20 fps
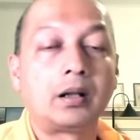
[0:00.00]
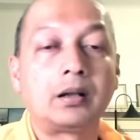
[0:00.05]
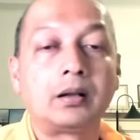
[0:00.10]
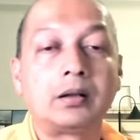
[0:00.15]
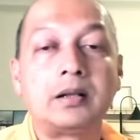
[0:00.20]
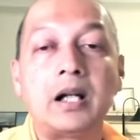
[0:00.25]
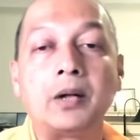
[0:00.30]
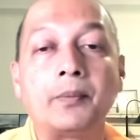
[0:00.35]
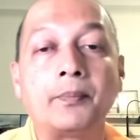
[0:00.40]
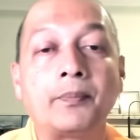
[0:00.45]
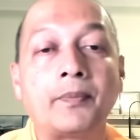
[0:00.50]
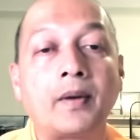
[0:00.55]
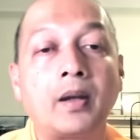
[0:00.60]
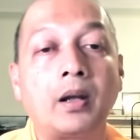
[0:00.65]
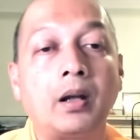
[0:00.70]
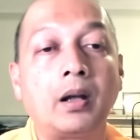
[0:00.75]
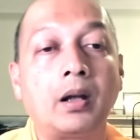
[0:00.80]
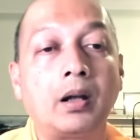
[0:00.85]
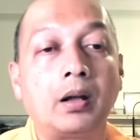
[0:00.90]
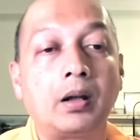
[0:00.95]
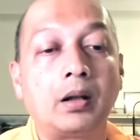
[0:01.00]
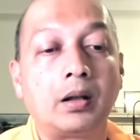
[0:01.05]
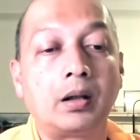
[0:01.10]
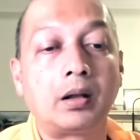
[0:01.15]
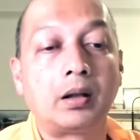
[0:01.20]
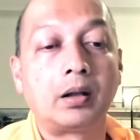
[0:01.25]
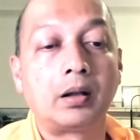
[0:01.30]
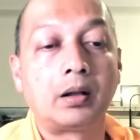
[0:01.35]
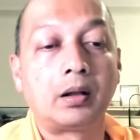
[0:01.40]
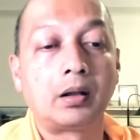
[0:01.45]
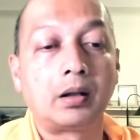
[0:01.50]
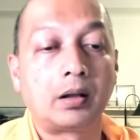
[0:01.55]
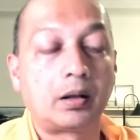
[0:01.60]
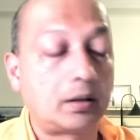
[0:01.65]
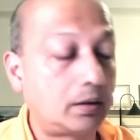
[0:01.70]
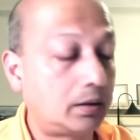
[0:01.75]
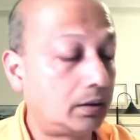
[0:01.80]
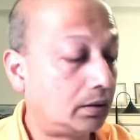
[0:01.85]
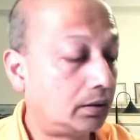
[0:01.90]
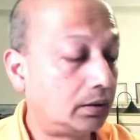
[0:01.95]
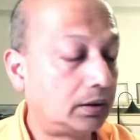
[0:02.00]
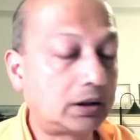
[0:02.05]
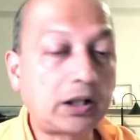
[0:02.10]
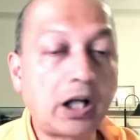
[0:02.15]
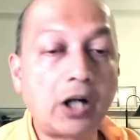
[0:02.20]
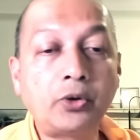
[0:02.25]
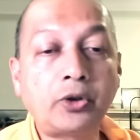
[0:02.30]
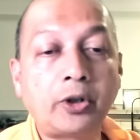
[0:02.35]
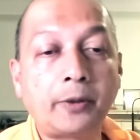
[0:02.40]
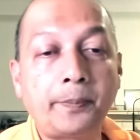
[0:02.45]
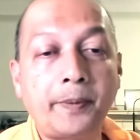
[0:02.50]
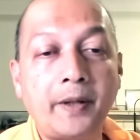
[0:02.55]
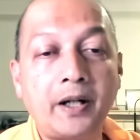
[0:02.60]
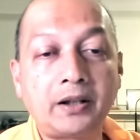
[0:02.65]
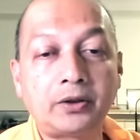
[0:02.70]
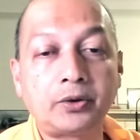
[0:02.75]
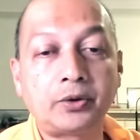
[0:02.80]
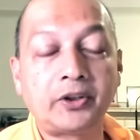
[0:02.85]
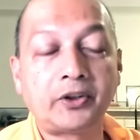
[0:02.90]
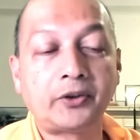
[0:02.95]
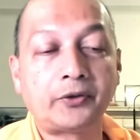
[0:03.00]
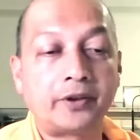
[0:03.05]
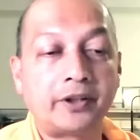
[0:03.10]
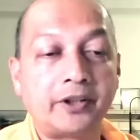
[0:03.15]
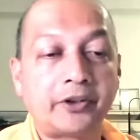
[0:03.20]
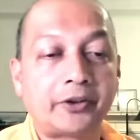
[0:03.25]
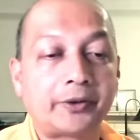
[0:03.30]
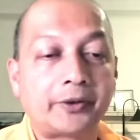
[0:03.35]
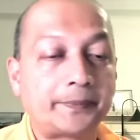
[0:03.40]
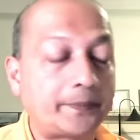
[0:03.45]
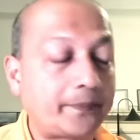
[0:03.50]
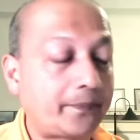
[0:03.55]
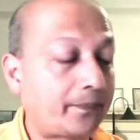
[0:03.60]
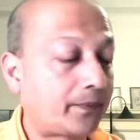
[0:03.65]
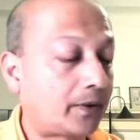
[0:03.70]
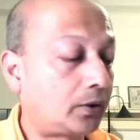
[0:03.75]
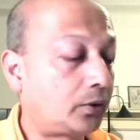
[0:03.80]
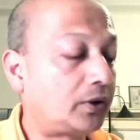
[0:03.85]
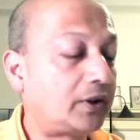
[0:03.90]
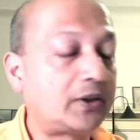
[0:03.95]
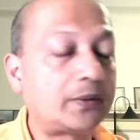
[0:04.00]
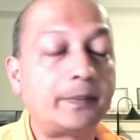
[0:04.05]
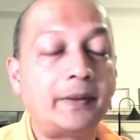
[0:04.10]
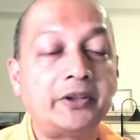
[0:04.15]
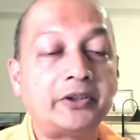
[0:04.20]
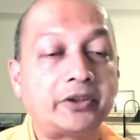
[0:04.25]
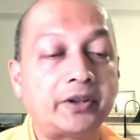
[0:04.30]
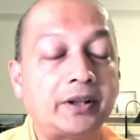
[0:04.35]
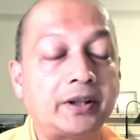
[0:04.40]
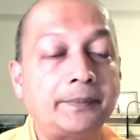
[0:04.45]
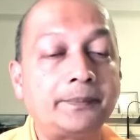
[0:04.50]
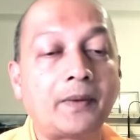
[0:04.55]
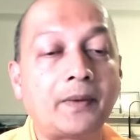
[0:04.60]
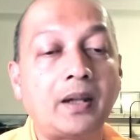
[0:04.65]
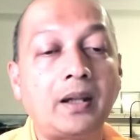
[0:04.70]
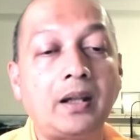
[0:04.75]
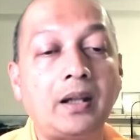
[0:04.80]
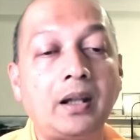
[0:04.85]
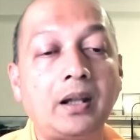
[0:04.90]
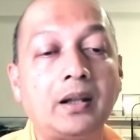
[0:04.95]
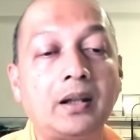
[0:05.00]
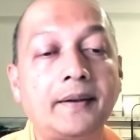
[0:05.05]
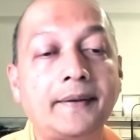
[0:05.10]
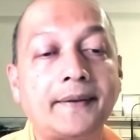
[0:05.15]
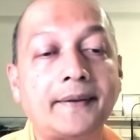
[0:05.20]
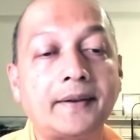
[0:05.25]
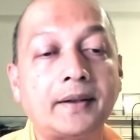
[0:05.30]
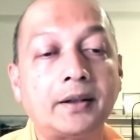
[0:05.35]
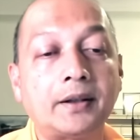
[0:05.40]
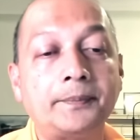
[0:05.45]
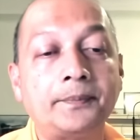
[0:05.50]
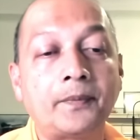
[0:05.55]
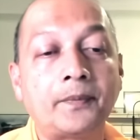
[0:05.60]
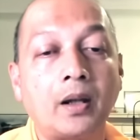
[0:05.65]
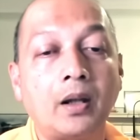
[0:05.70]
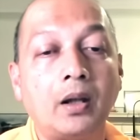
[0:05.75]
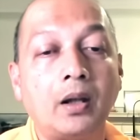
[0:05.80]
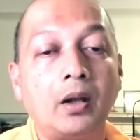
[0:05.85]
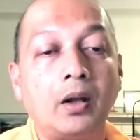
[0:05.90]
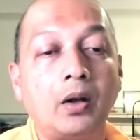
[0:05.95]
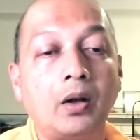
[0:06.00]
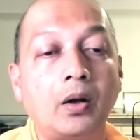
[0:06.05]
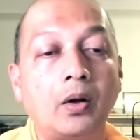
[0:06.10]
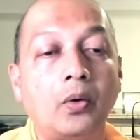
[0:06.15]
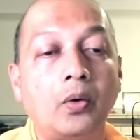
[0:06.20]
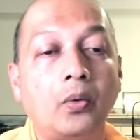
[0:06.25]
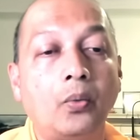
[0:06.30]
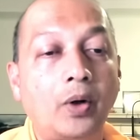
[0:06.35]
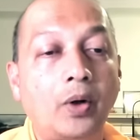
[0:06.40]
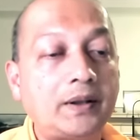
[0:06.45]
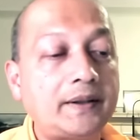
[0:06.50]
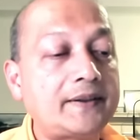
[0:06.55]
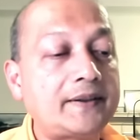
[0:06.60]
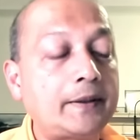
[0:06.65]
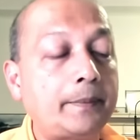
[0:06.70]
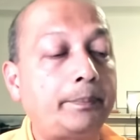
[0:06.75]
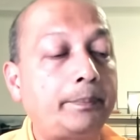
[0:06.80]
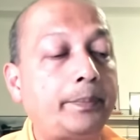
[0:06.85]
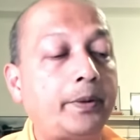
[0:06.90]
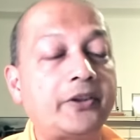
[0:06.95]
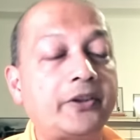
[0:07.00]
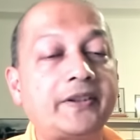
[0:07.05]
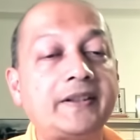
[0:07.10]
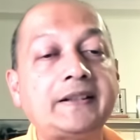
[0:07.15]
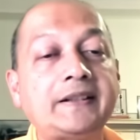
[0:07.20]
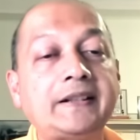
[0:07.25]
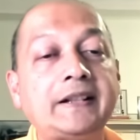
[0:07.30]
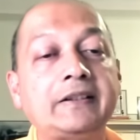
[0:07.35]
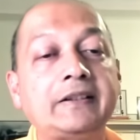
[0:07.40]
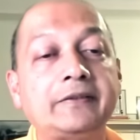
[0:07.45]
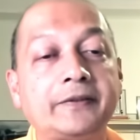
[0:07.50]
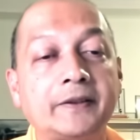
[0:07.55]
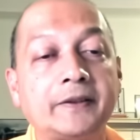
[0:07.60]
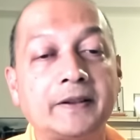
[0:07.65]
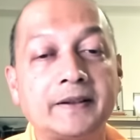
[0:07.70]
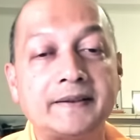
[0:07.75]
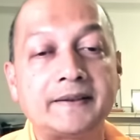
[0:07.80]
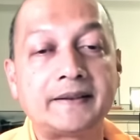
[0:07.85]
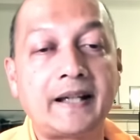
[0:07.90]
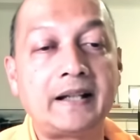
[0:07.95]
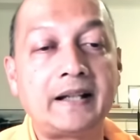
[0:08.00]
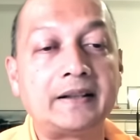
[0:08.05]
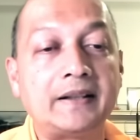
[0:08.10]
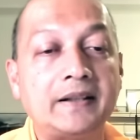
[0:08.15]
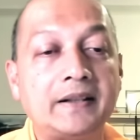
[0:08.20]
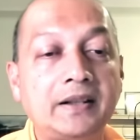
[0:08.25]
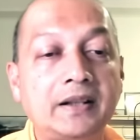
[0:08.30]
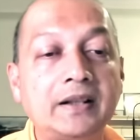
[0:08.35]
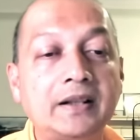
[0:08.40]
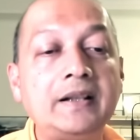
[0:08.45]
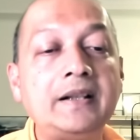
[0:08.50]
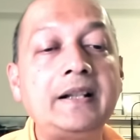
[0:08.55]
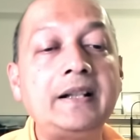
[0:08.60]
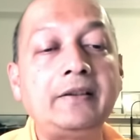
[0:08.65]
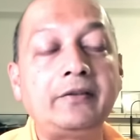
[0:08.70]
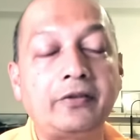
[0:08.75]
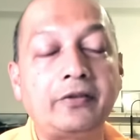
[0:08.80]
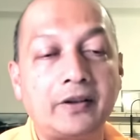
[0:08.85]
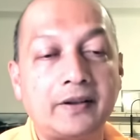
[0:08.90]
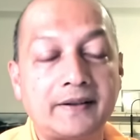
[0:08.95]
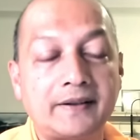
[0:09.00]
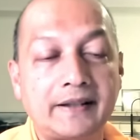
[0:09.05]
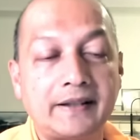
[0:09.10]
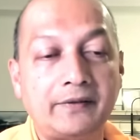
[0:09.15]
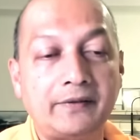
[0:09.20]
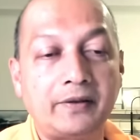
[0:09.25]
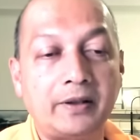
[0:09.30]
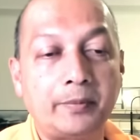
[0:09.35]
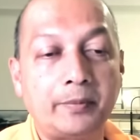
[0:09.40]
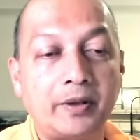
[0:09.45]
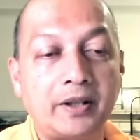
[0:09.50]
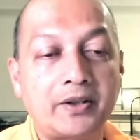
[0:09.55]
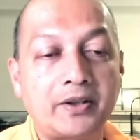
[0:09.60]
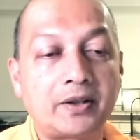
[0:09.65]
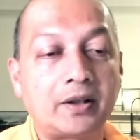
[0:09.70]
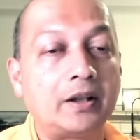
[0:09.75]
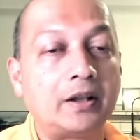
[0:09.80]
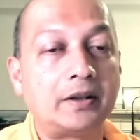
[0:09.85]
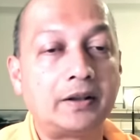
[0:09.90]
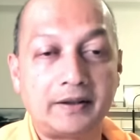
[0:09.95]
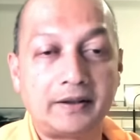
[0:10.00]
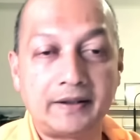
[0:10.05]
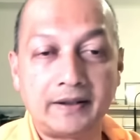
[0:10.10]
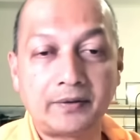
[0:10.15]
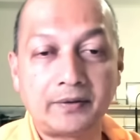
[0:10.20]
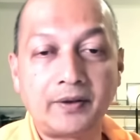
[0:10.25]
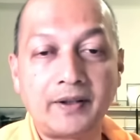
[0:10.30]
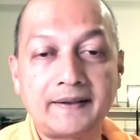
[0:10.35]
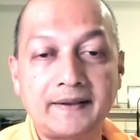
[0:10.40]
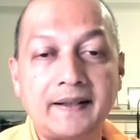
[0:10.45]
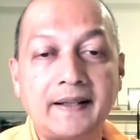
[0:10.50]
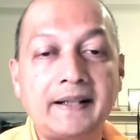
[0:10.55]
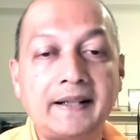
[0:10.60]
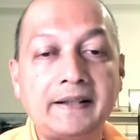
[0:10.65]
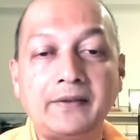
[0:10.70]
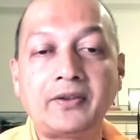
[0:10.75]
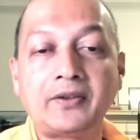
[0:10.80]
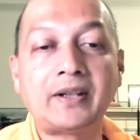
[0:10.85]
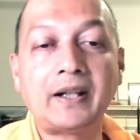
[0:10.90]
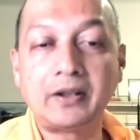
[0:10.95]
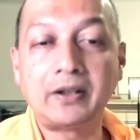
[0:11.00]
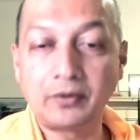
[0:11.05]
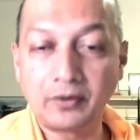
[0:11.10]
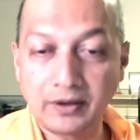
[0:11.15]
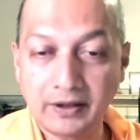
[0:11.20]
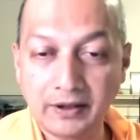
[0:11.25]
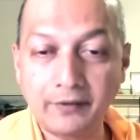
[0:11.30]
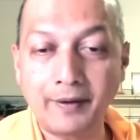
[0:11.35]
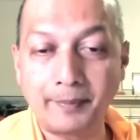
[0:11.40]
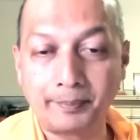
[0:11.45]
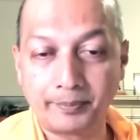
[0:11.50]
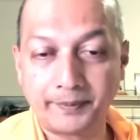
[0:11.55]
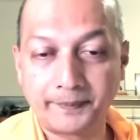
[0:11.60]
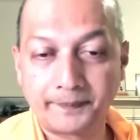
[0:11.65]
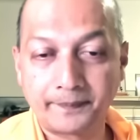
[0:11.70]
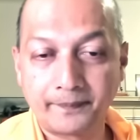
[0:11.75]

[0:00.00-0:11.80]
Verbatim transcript: Now, the counterpart to this verse, to this mantra, is what is the positive side, the yearning for self-liberation? This one is the negative side, you give up.